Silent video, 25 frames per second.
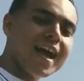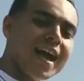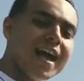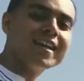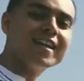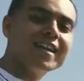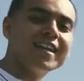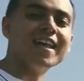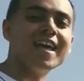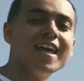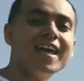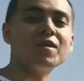
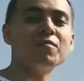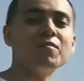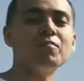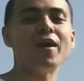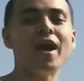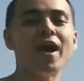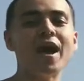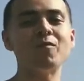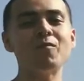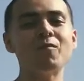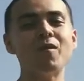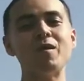people
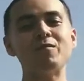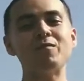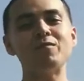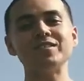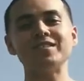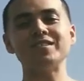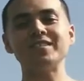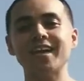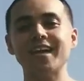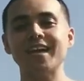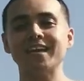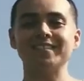who
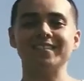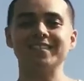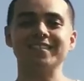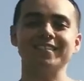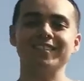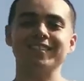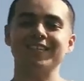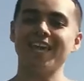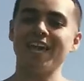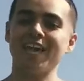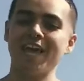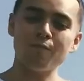acted in
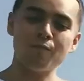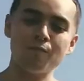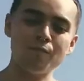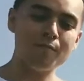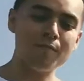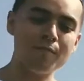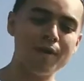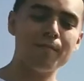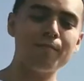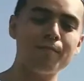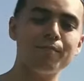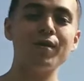very
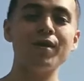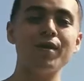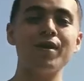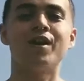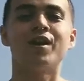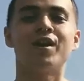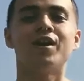opportunistic